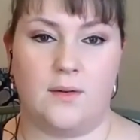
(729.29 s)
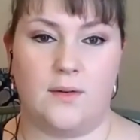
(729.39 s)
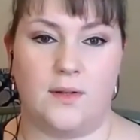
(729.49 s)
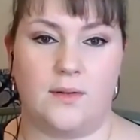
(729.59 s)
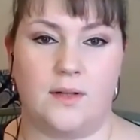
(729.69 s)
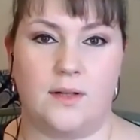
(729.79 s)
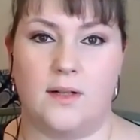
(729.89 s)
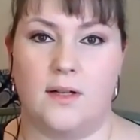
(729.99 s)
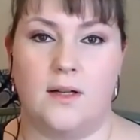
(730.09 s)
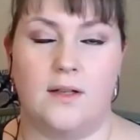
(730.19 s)

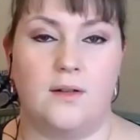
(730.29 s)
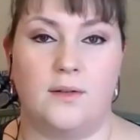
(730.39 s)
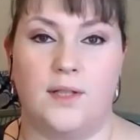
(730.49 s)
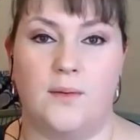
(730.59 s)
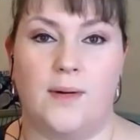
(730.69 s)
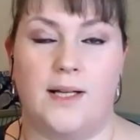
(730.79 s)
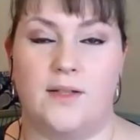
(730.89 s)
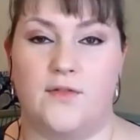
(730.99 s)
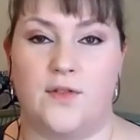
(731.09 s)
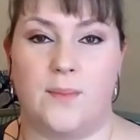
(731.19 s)
you only went
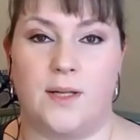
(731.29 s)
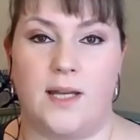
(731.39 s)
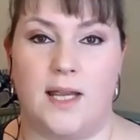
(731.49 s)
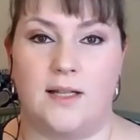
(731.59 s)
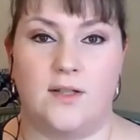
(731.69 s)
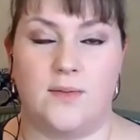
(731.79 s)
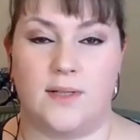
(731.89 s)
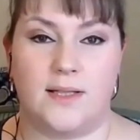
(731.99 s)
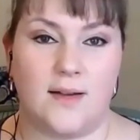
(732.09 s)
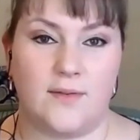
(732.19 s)
from an 8 to a
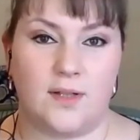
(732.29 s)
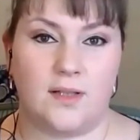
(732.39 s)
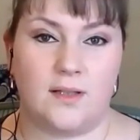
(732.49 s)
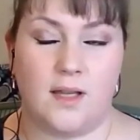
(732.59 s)
7,